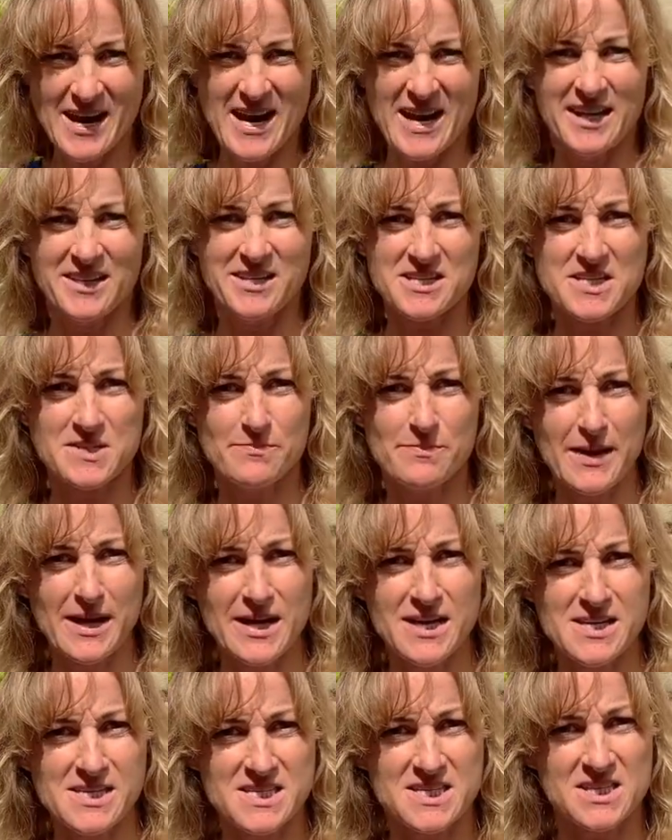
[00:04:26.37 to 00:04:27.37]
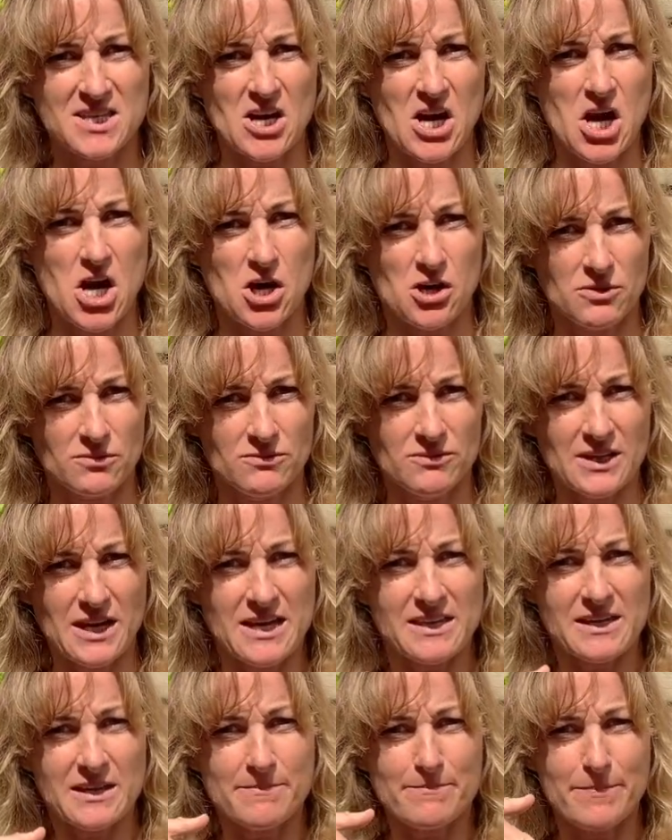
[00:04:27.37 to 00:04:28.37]
It is based on
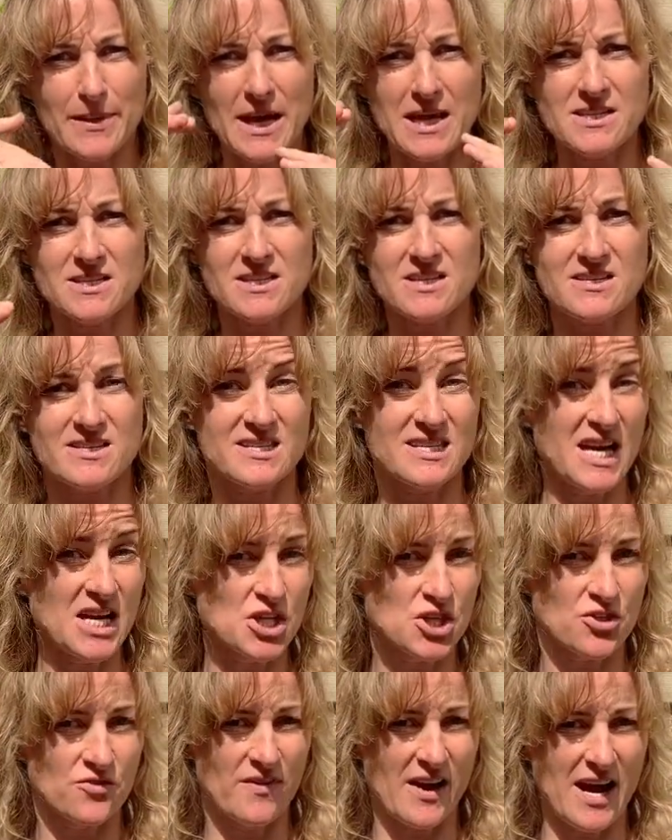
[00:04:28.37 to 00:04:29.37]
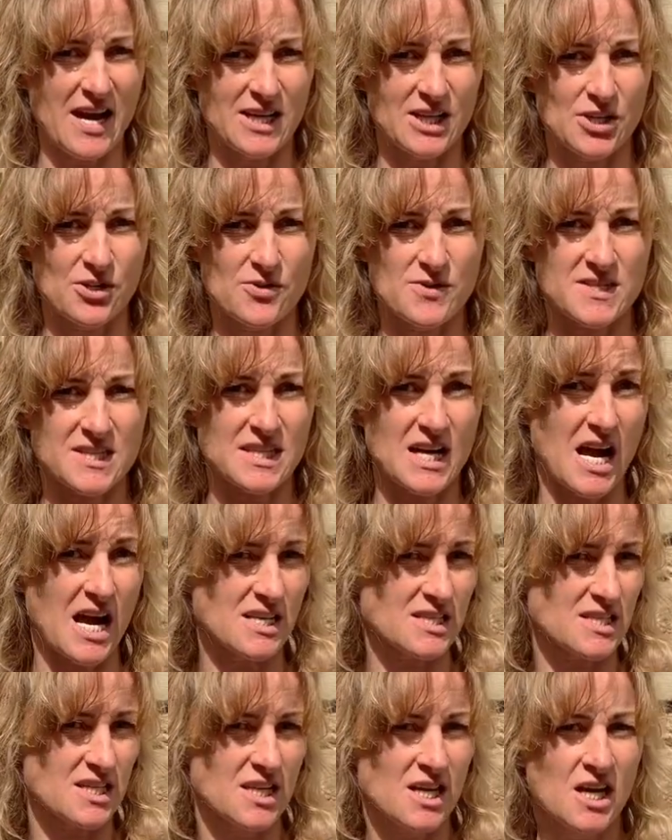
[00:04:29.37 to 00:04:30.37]
and embraces such values
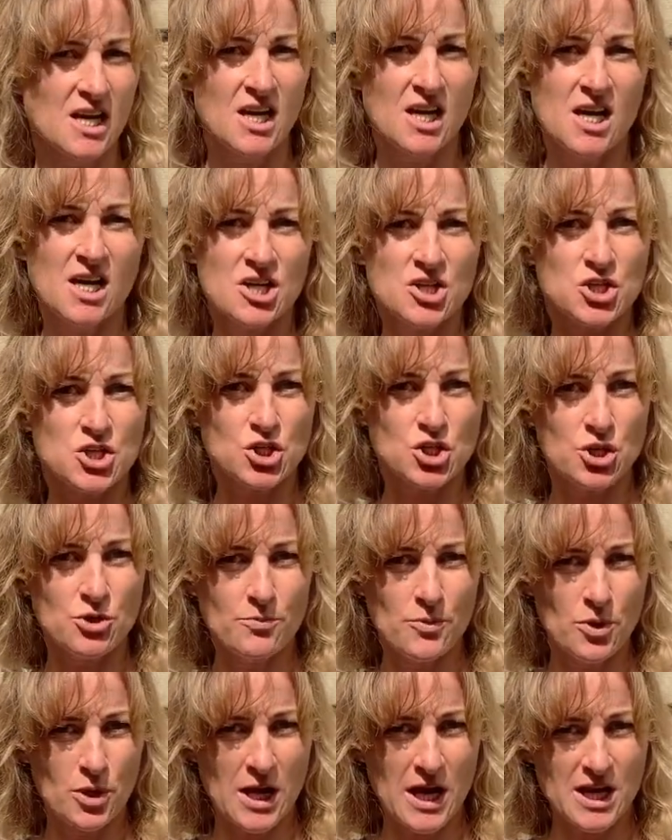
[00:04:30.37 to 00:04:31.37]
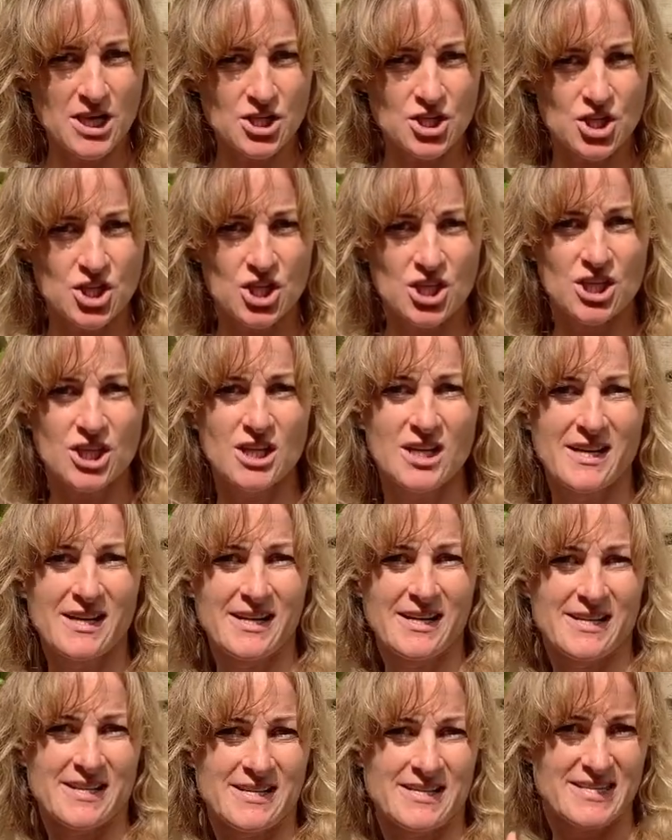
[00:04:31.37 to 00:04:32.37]
as stimulation,
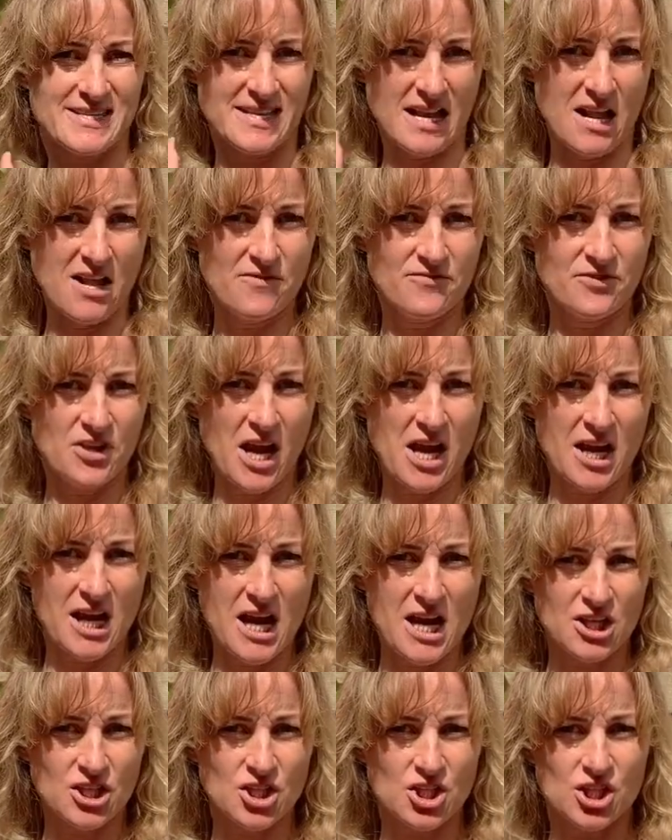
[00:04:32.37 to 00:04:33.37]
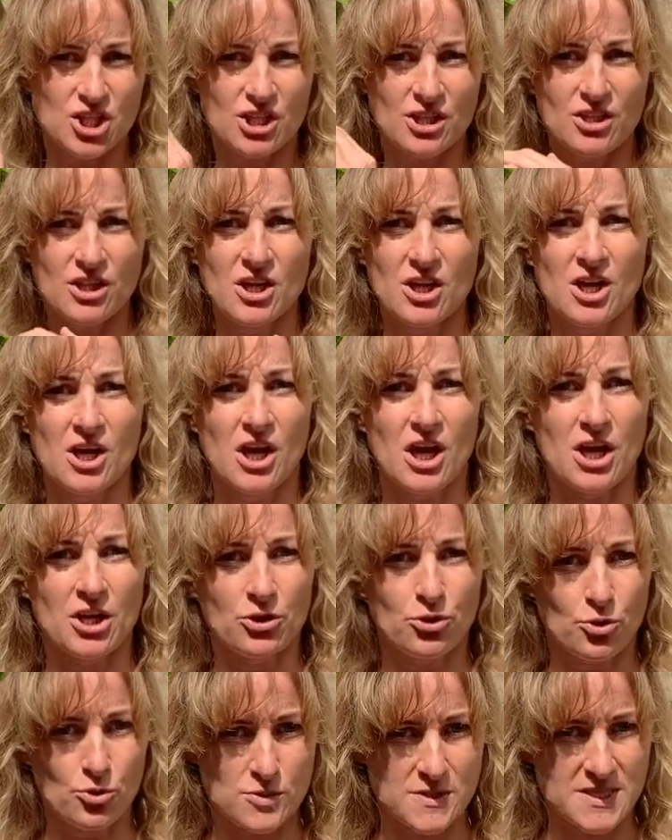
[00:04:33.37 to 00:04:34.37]
self-direction,
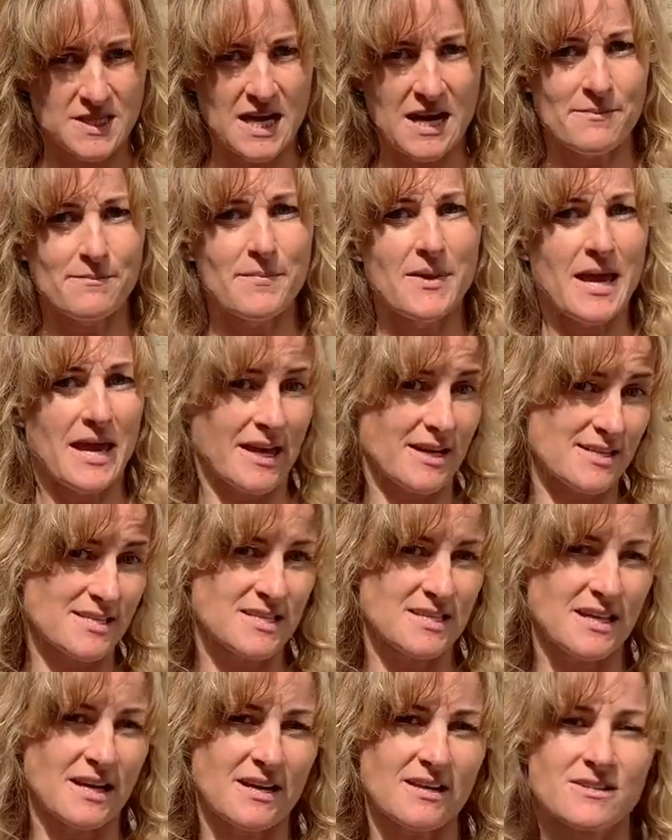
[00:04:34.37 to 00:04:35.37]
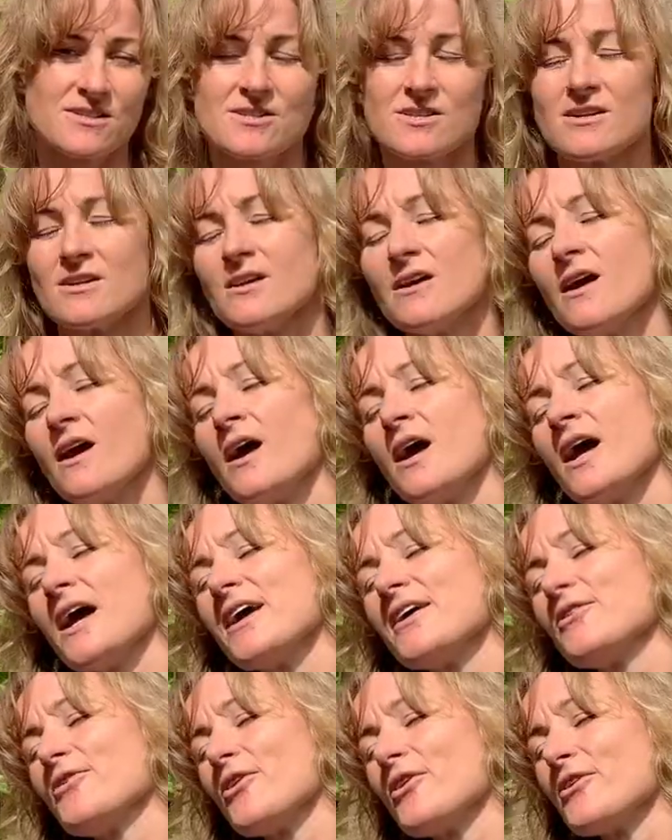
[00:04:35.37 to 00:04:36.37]
and to some extent,
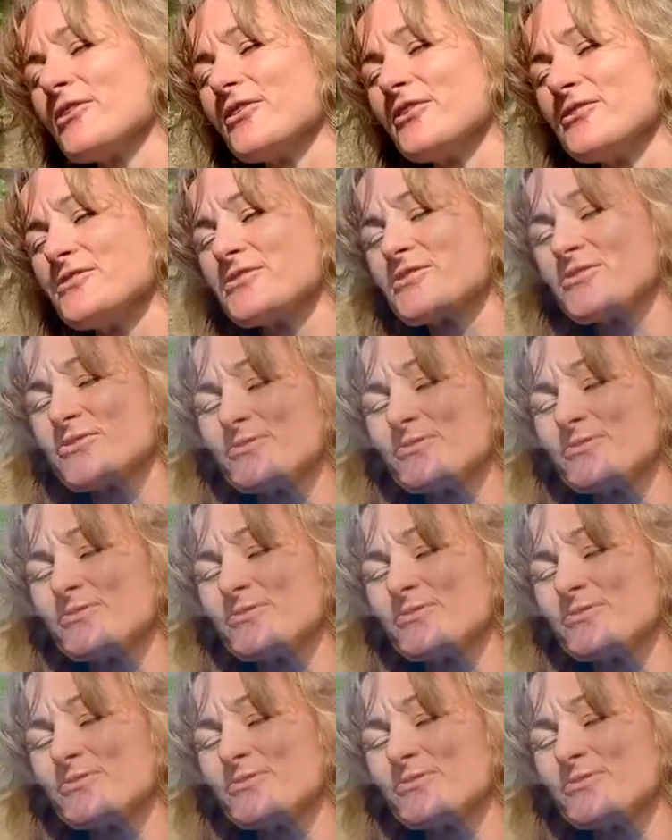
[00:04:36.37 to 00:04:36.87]
hedonism.